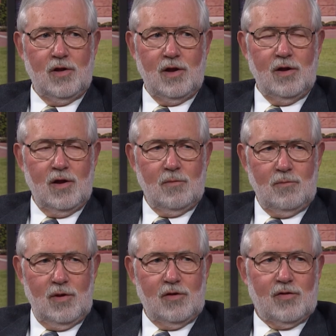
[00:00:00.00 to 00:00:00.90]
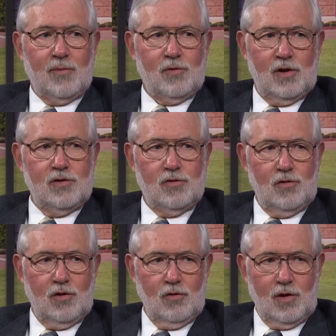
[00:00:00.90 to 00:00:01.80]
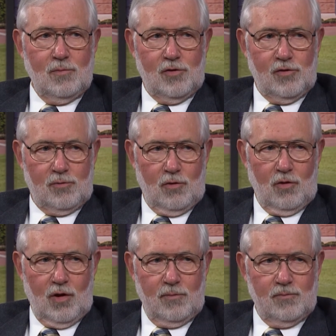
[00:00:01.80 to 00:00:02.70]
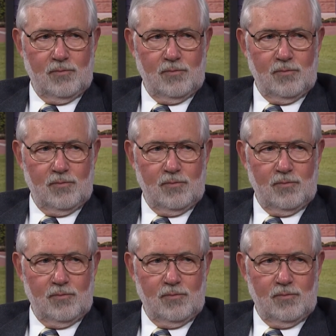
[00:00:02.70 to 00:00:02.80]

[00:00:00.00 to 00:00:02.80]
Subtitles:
they be accepted into the early admissions program.